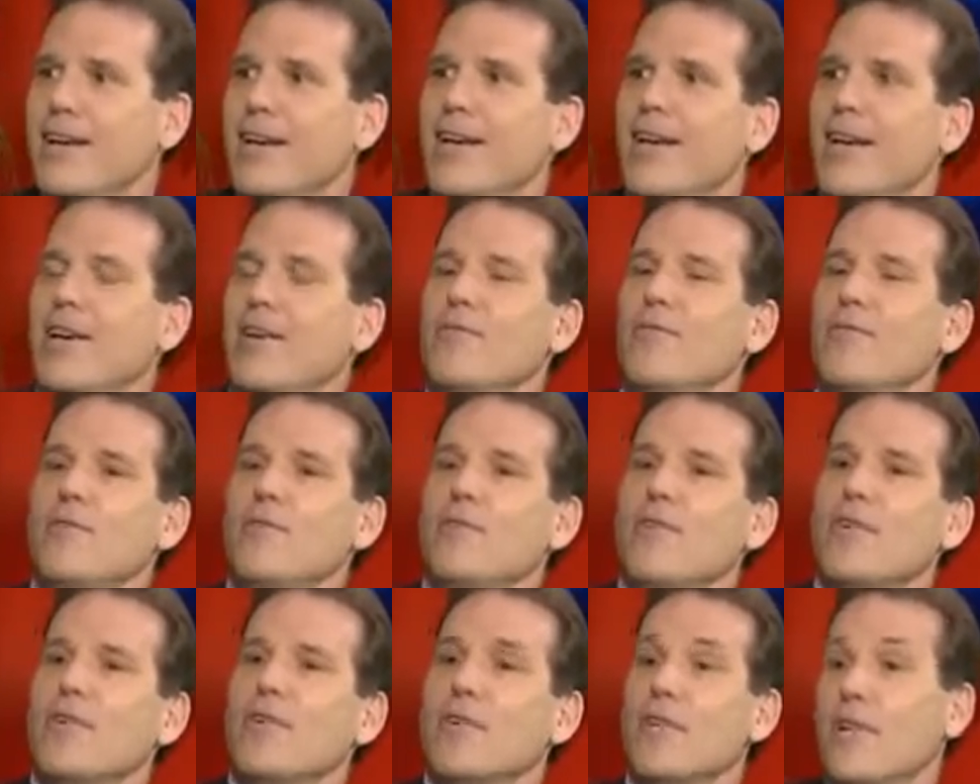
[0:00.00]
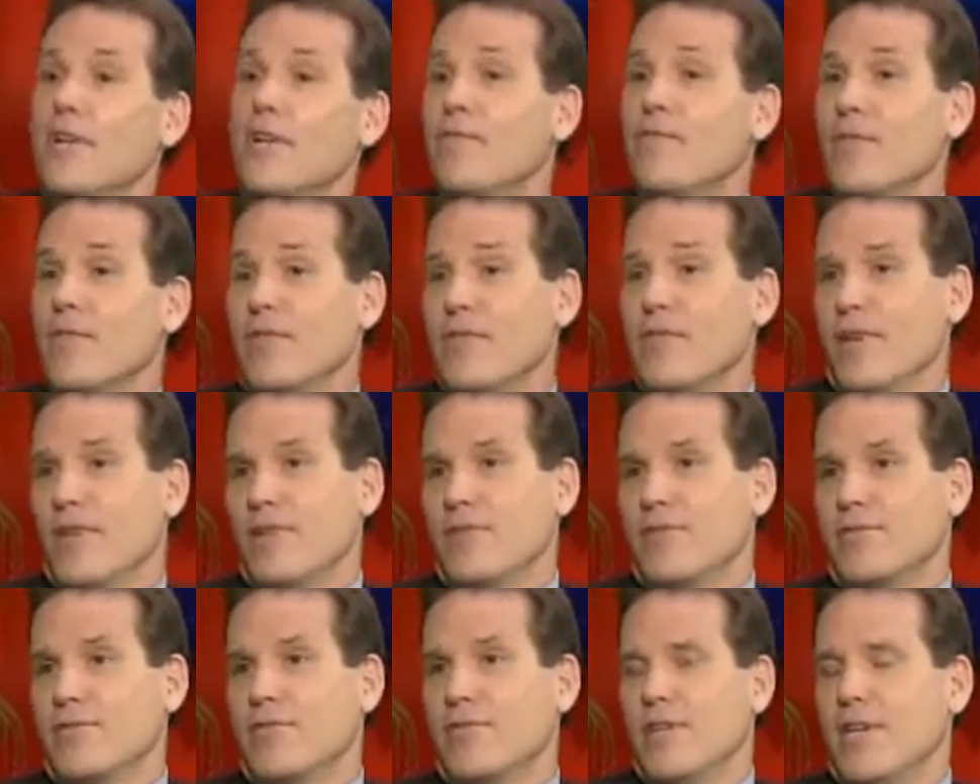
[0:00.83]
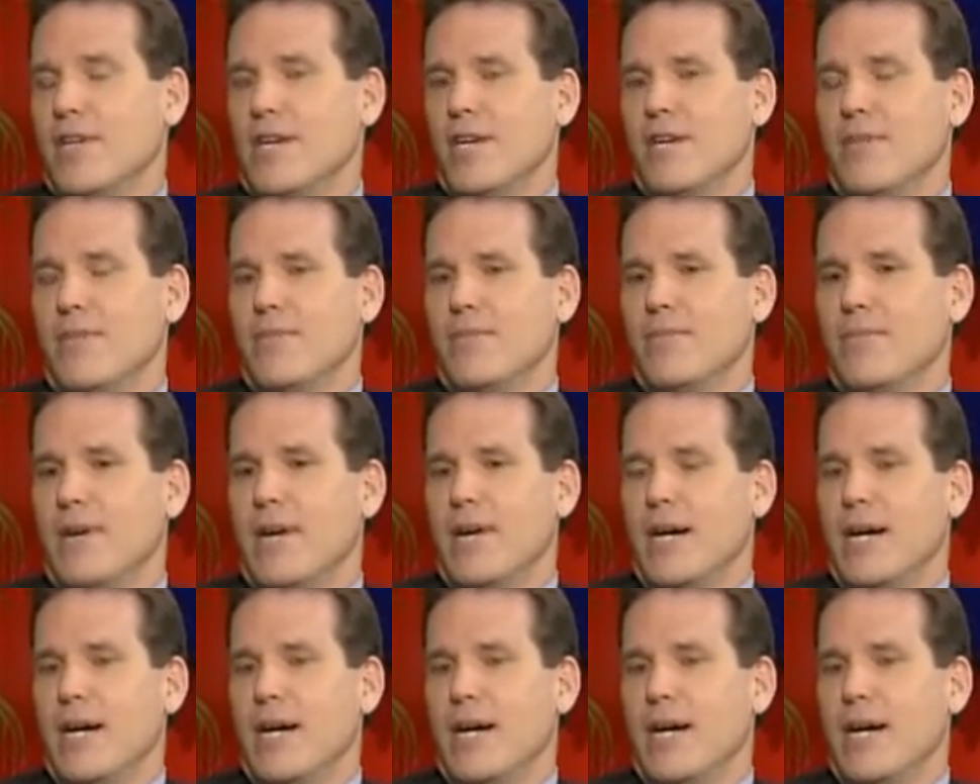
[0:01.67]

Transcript: Uh, we fall in love with things. Um,